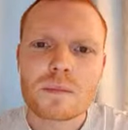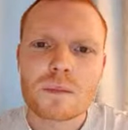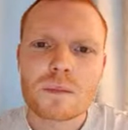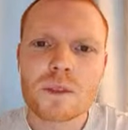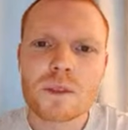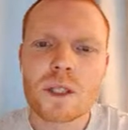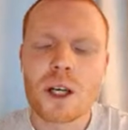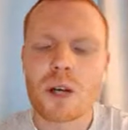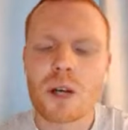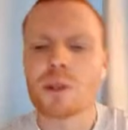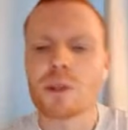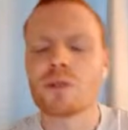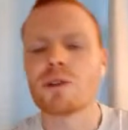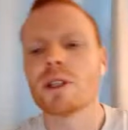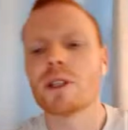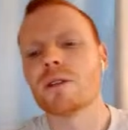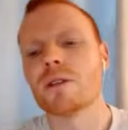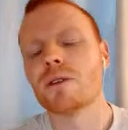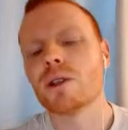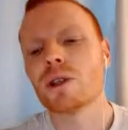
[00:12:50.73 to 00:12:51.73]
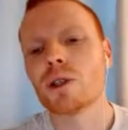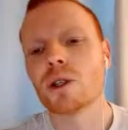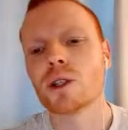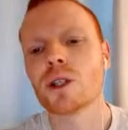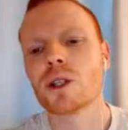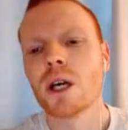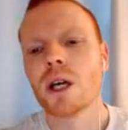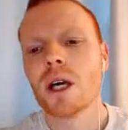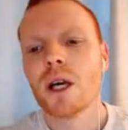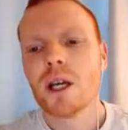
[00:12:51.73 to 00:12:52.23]
No, it'd be great if you could.
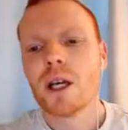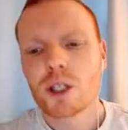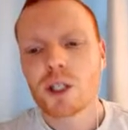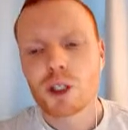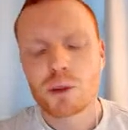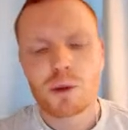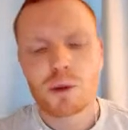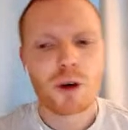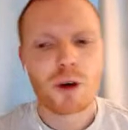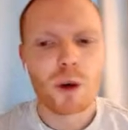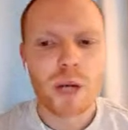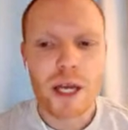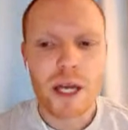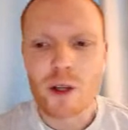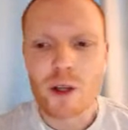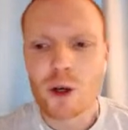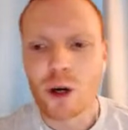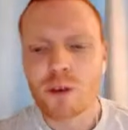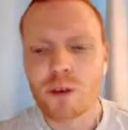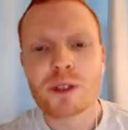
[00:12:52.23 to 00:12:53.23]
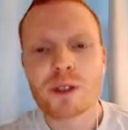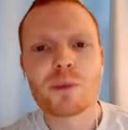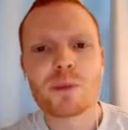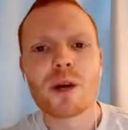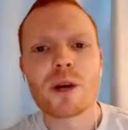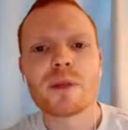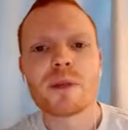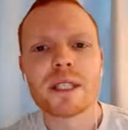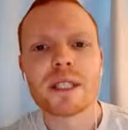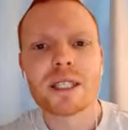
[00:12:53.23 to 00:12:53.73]
Just before we get the Northern
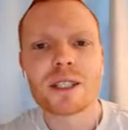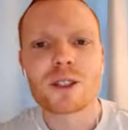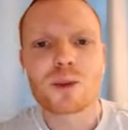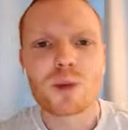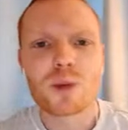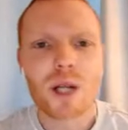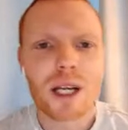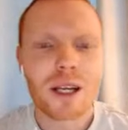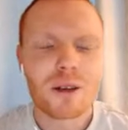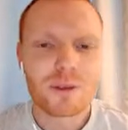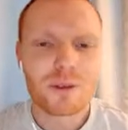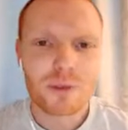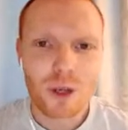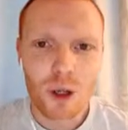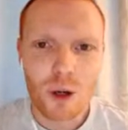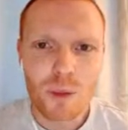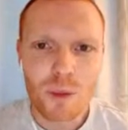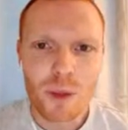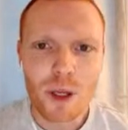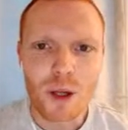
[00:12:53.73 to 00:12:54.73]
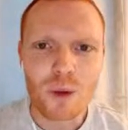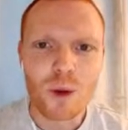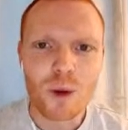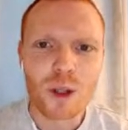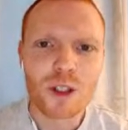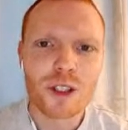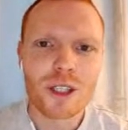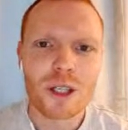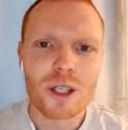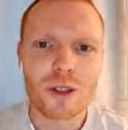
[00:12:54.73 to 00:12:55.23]
Premier League as well, a lot of people
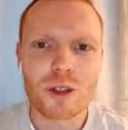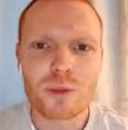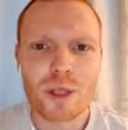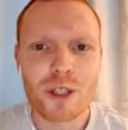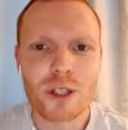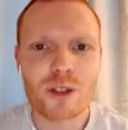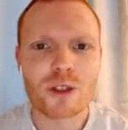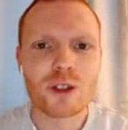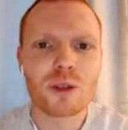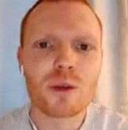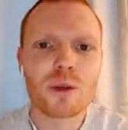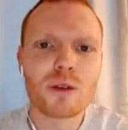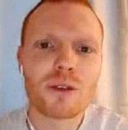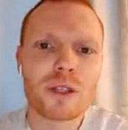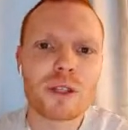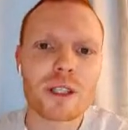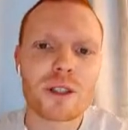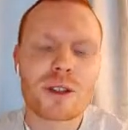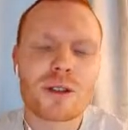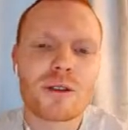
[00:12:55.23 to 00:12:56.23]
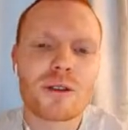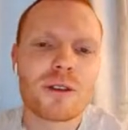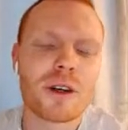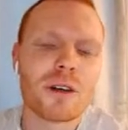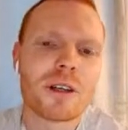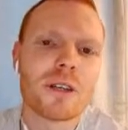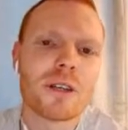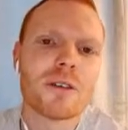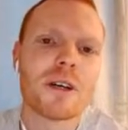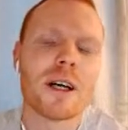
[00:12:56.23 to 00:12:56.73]
watching now, smashing the double figures. So,
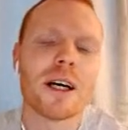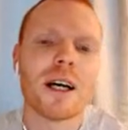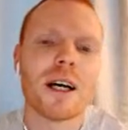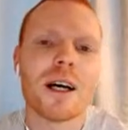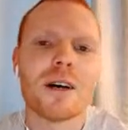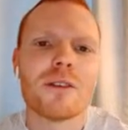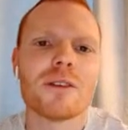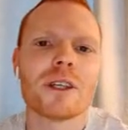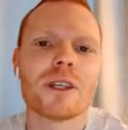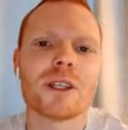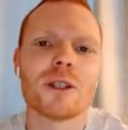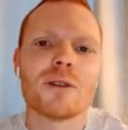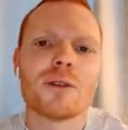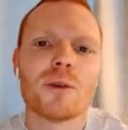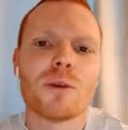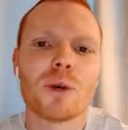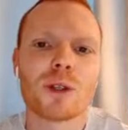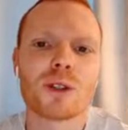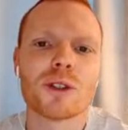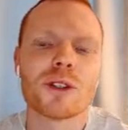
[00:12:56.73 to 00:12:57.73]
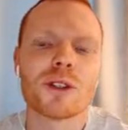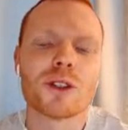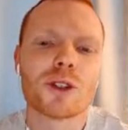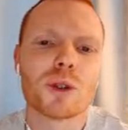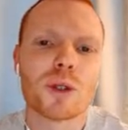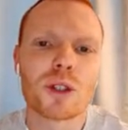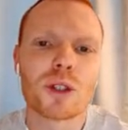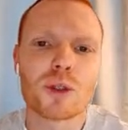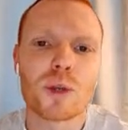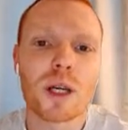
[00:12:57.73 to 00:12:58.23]
Ferry, thank you for watching the
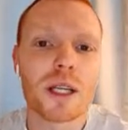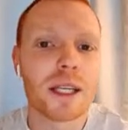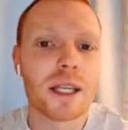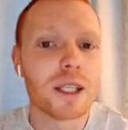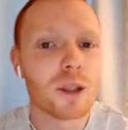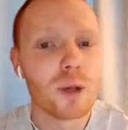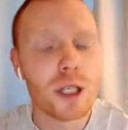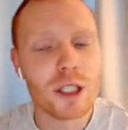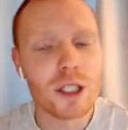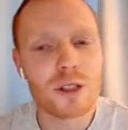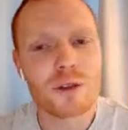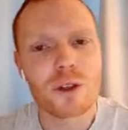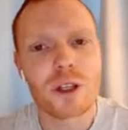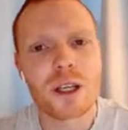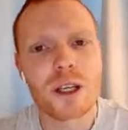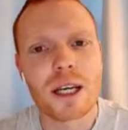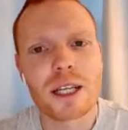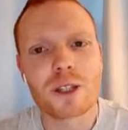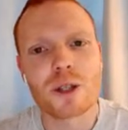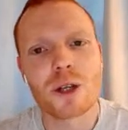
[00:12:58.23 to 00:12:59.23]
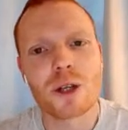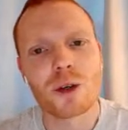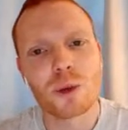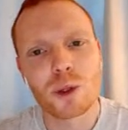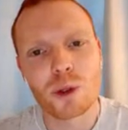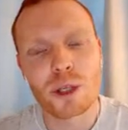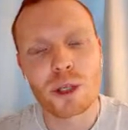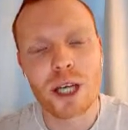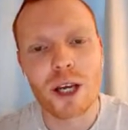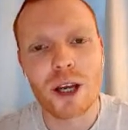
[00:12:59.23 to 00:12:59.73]
show as well. Any questions for the lads? I know we're
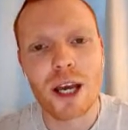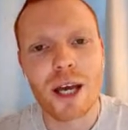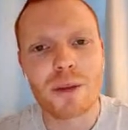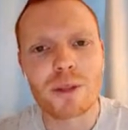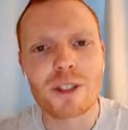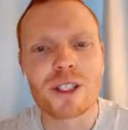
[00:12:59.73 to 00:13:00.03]
going to get the Heaven